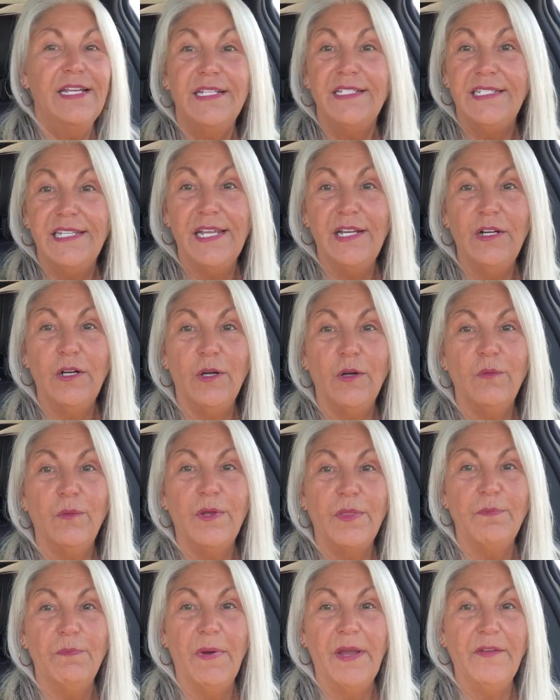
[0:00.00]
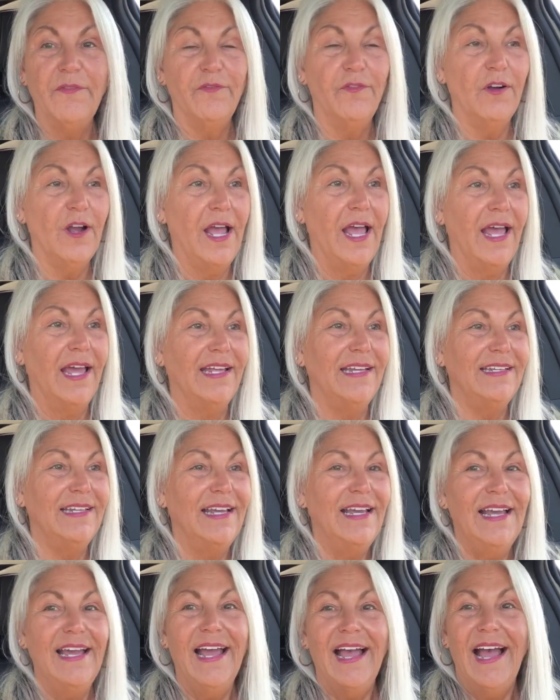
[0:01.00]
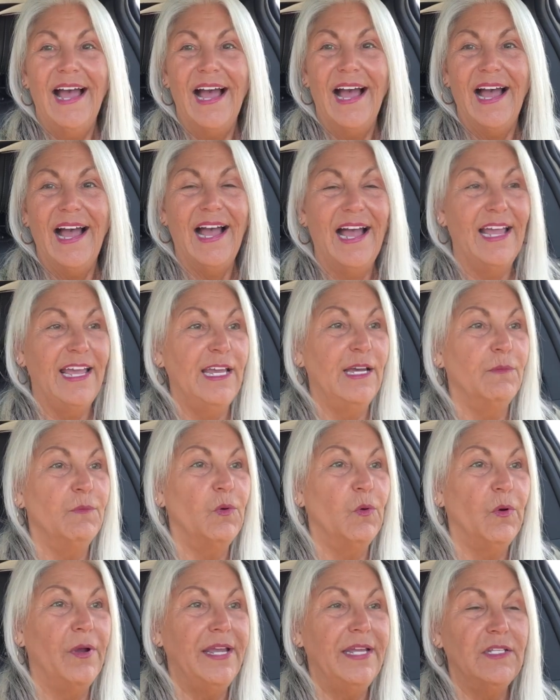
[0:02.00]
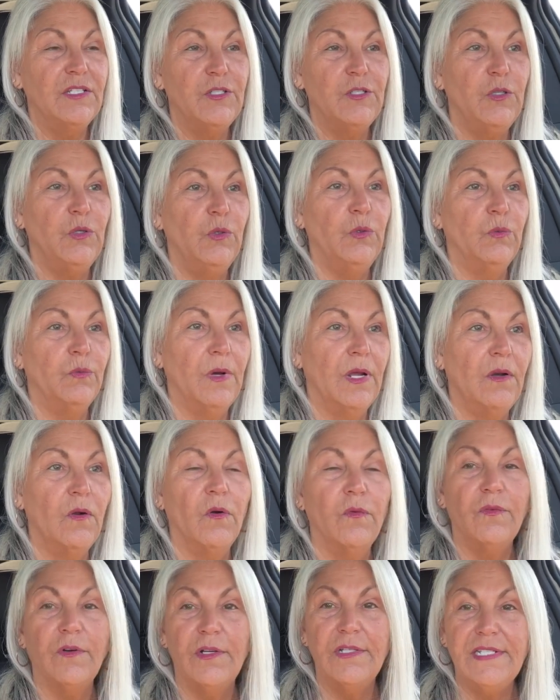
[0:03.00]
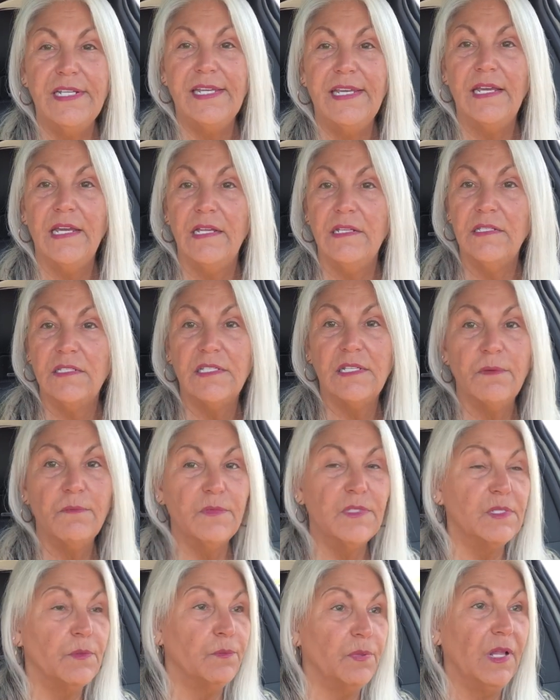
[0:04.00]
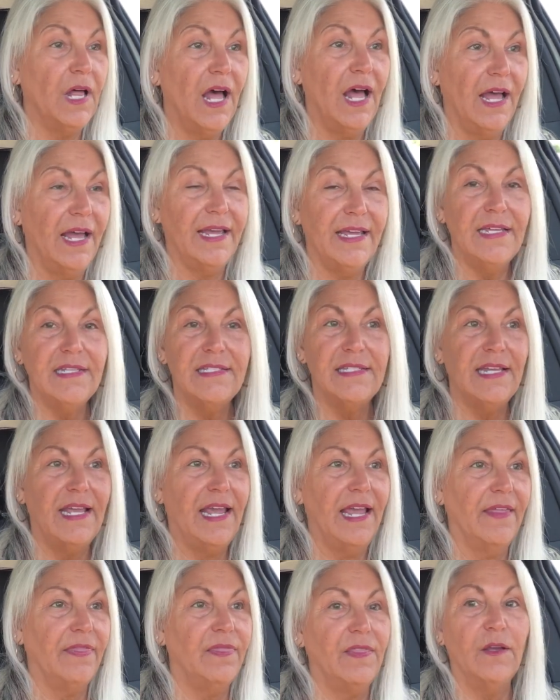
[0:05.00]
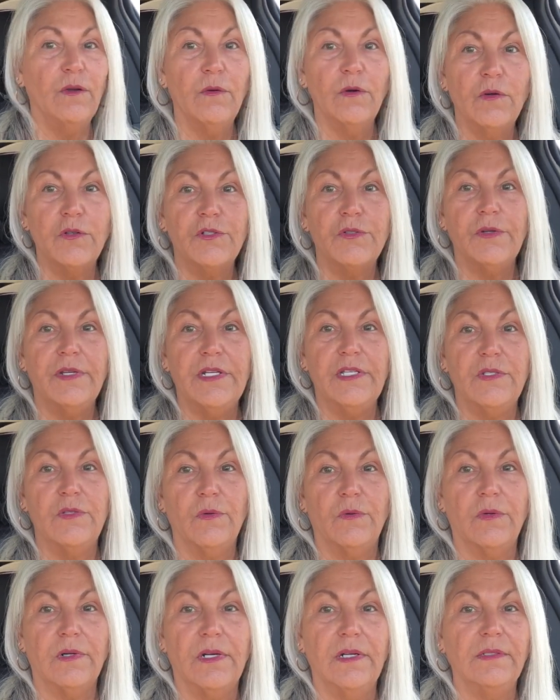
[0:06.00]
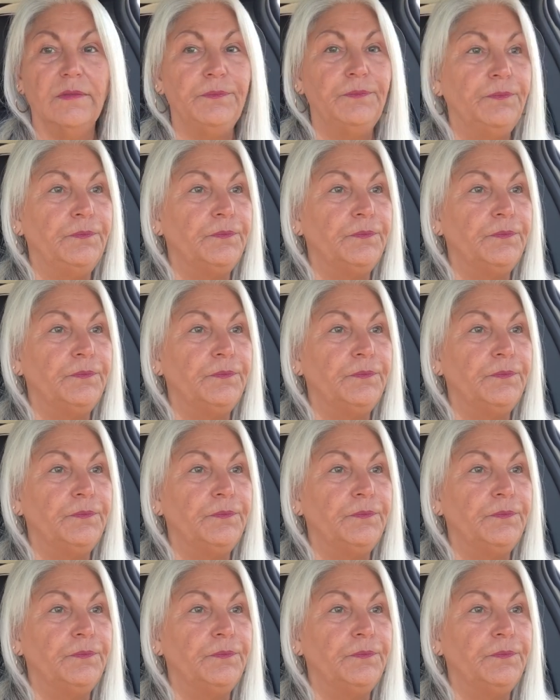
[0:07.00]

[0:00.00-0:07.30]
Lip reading: dinner with my friend, I am going to run over to get some supplies at the grocery store.